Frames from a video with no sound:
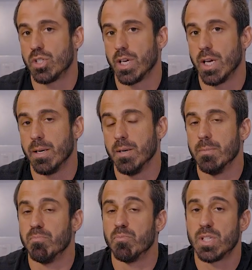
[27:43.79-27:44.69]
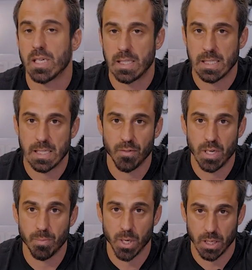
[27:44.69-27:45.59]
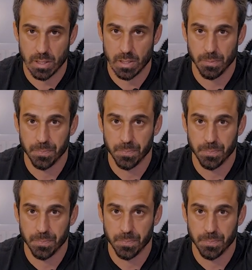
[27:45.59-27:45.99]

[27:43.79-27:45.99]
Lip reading: say, $60, $70.